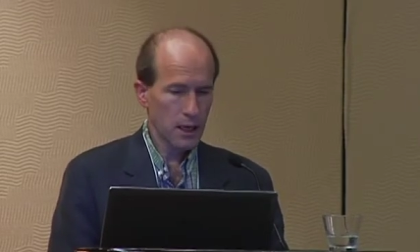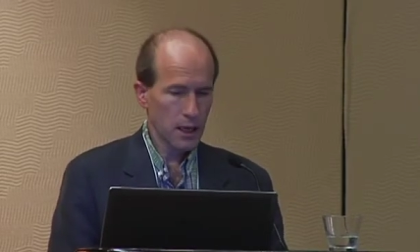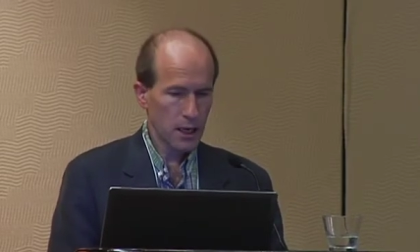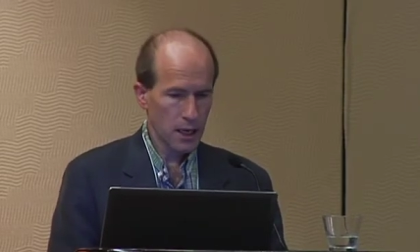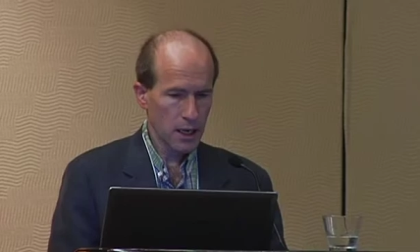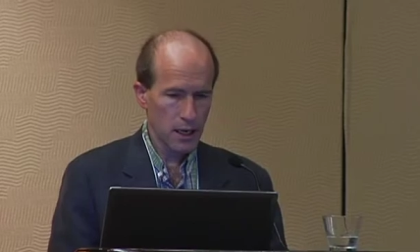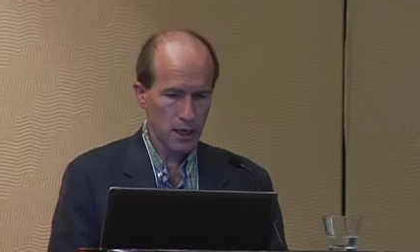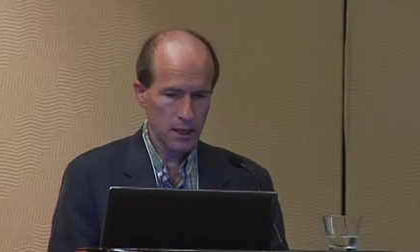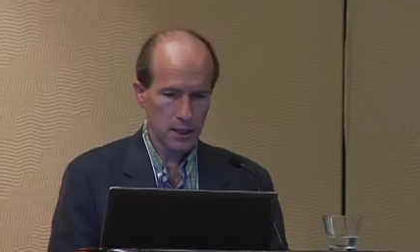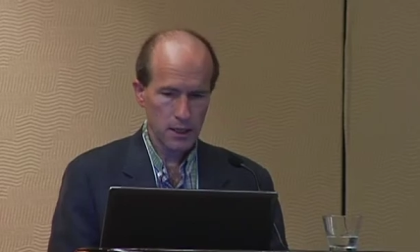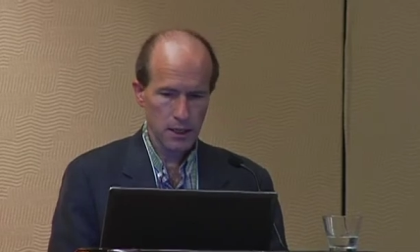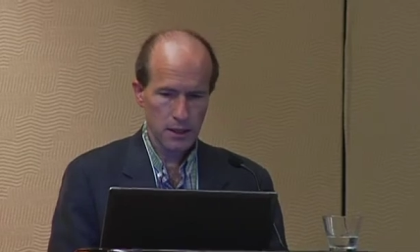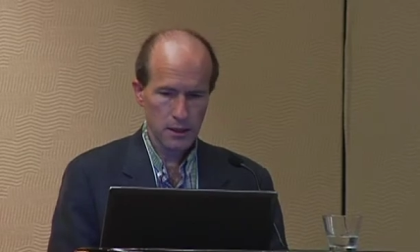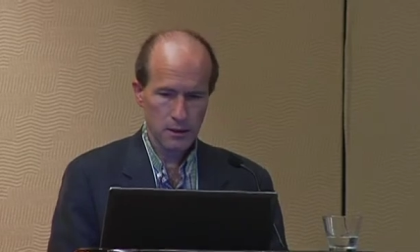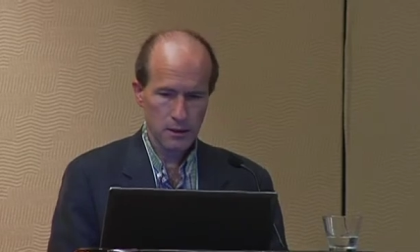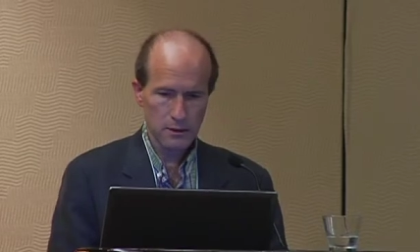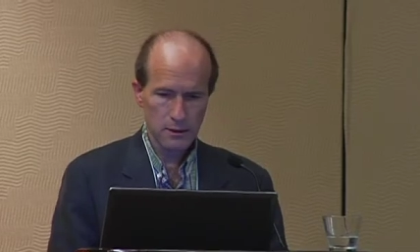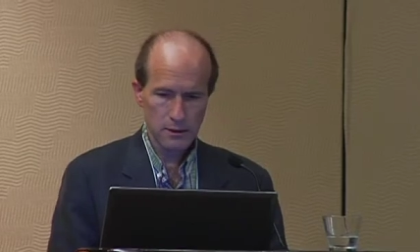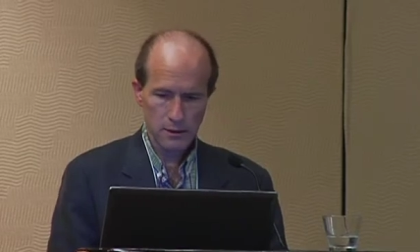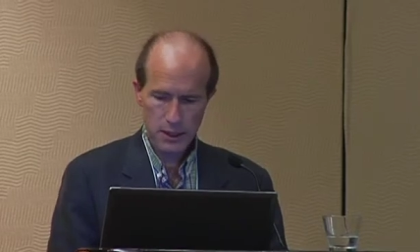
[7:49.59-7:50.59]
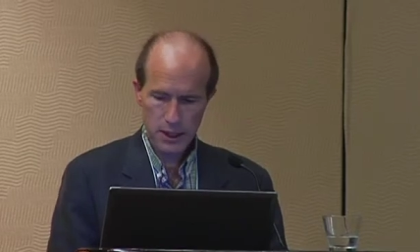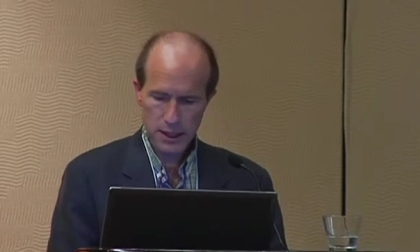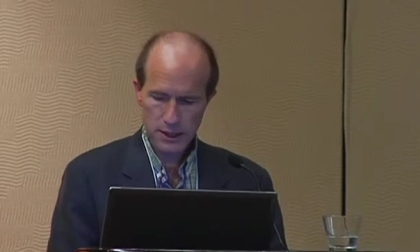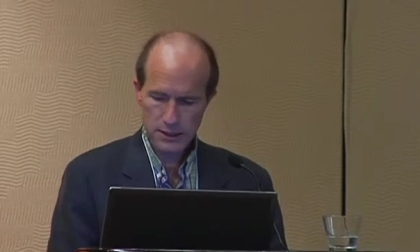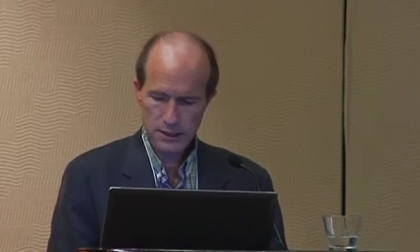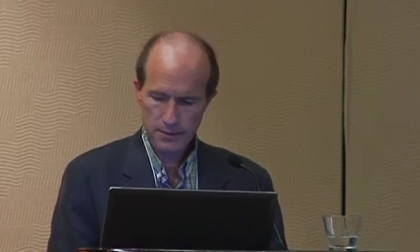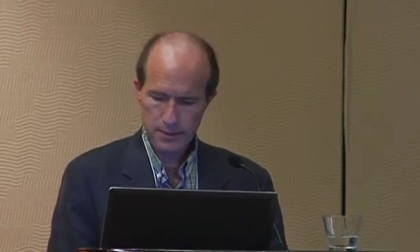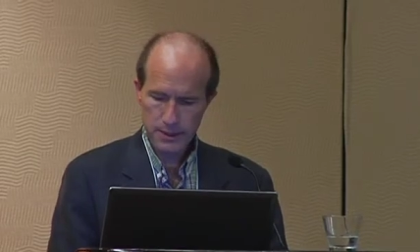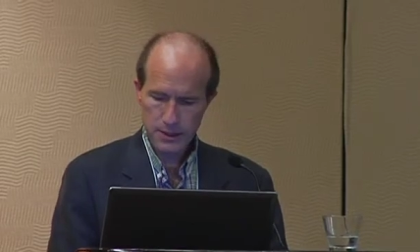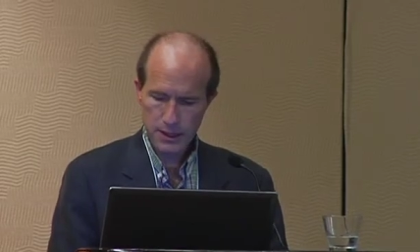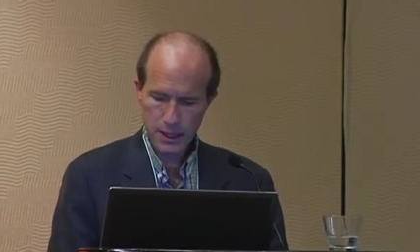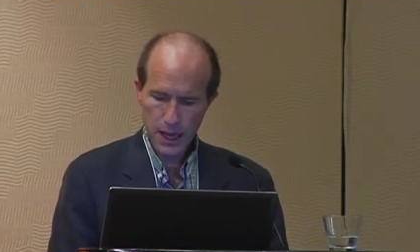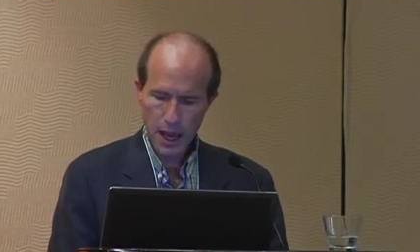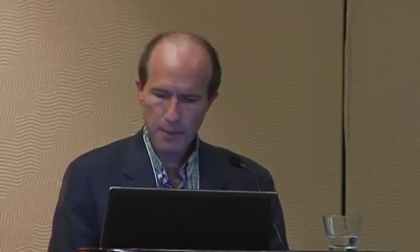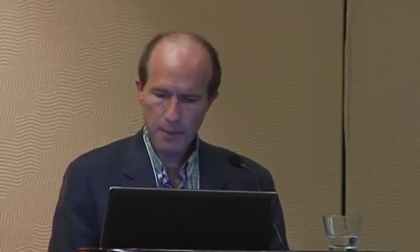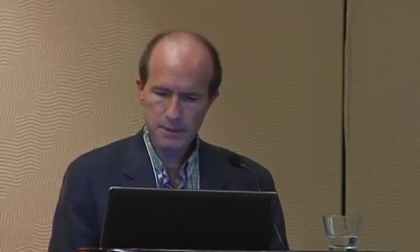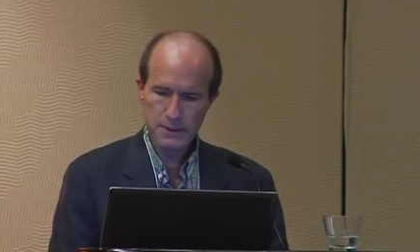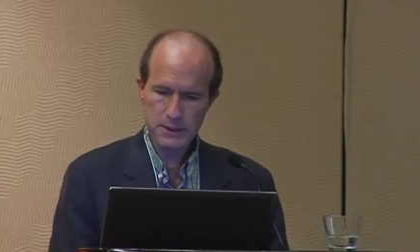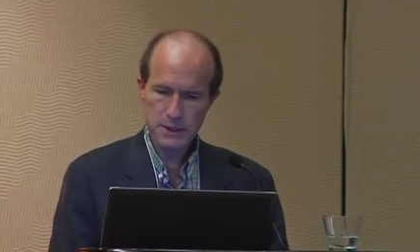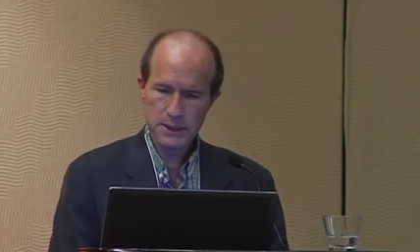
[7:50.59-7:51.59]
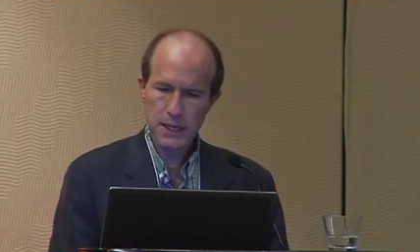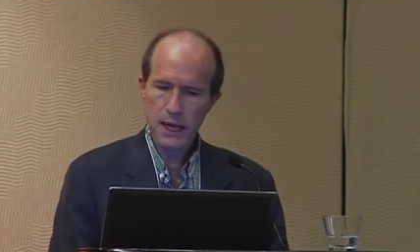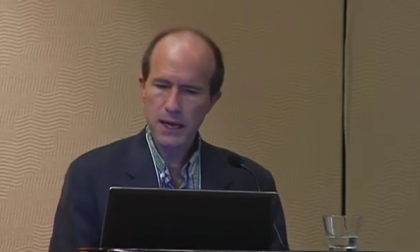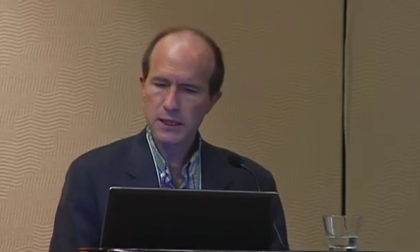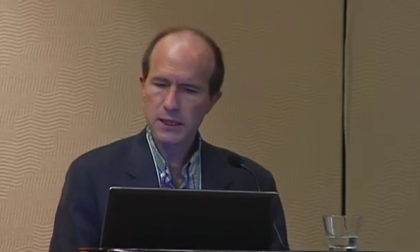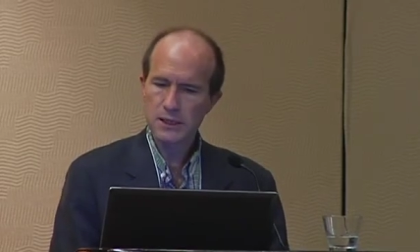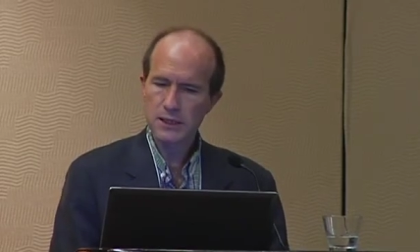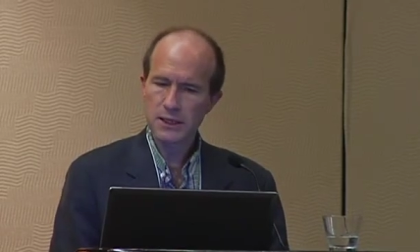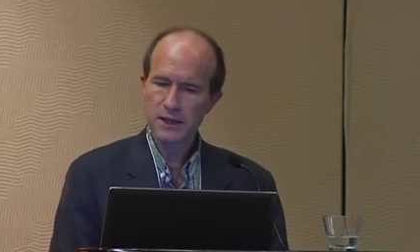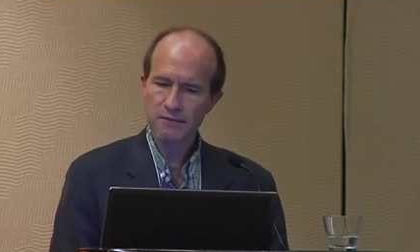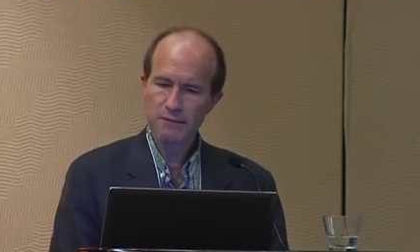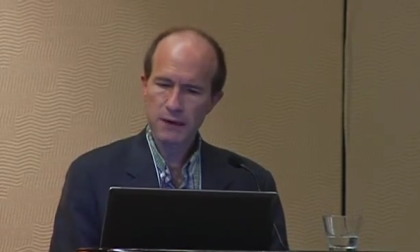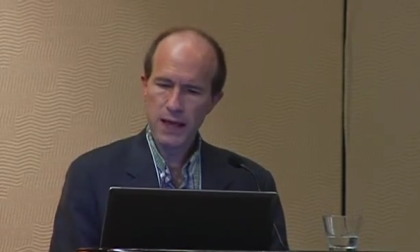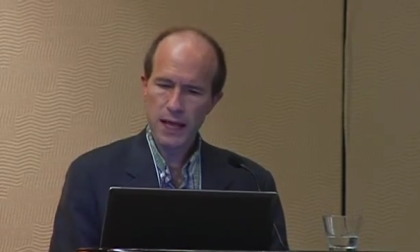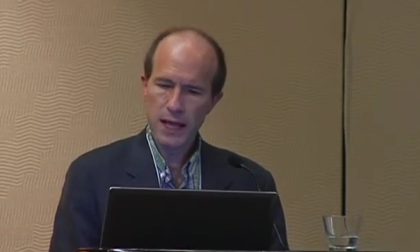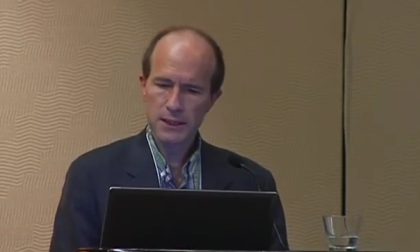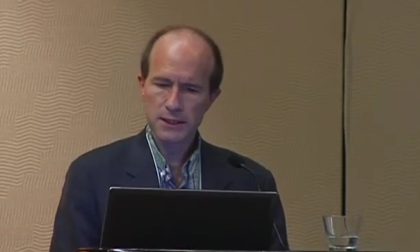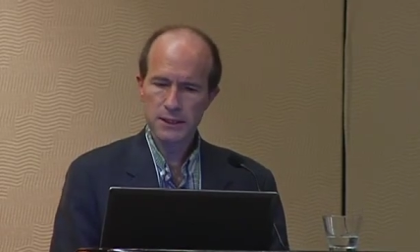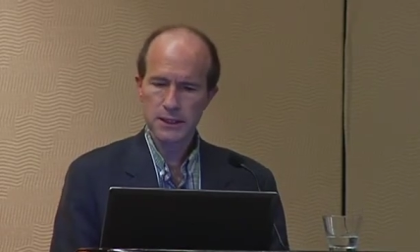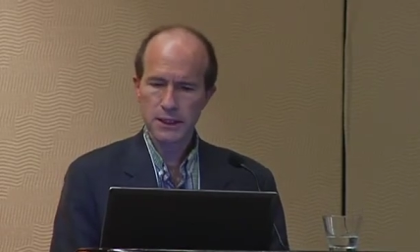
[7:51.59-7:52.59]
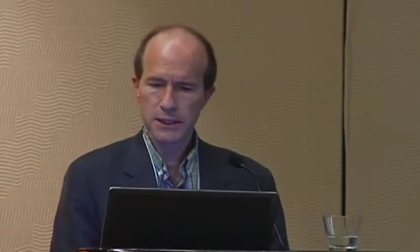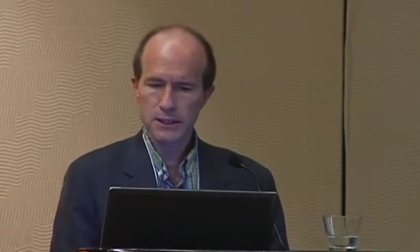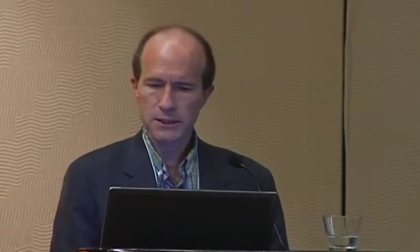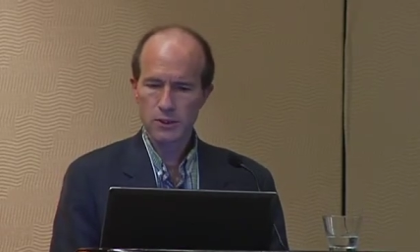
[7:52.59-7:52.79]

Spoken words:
exhibit the opposite tendency of laxity?